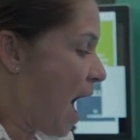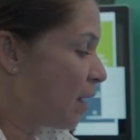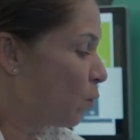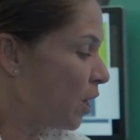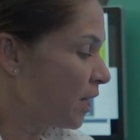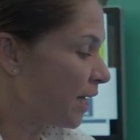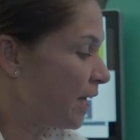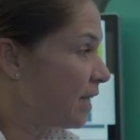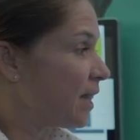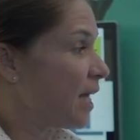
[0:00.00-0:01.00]
and one of the
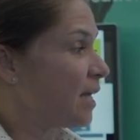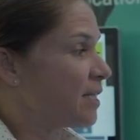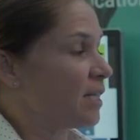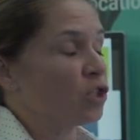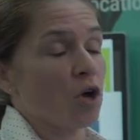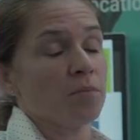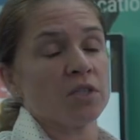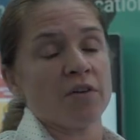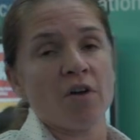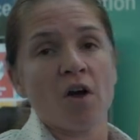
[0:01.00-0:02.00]
key things in
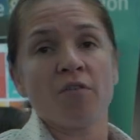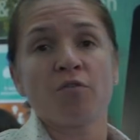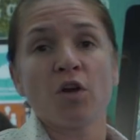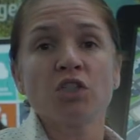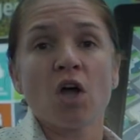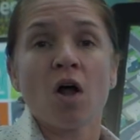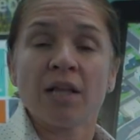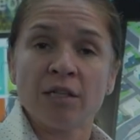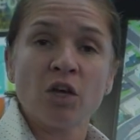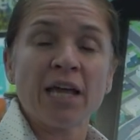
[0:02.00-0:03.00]
terms of, of
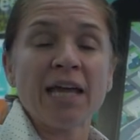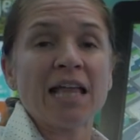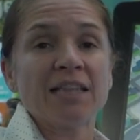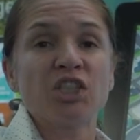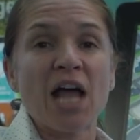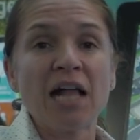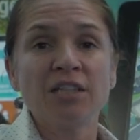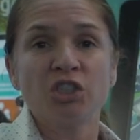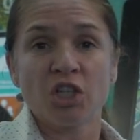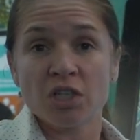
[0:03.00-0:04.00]
fronthaul and looking at the
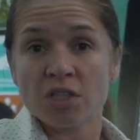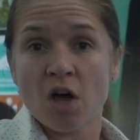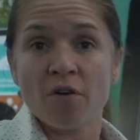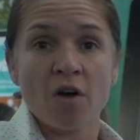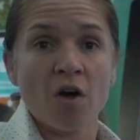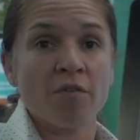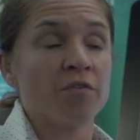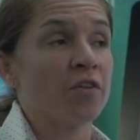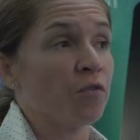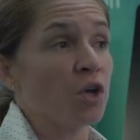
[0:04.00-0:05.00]
challenges of, of
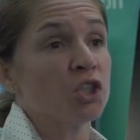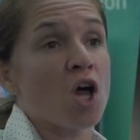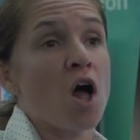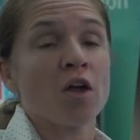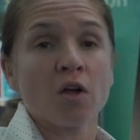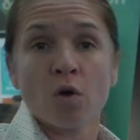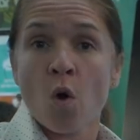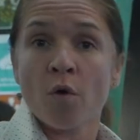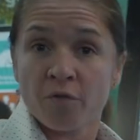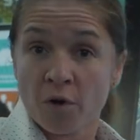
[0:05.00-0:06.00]
the
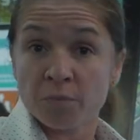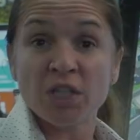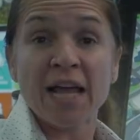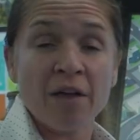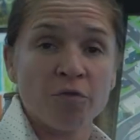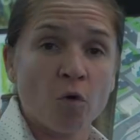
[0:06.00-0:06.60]
fronthaul from today,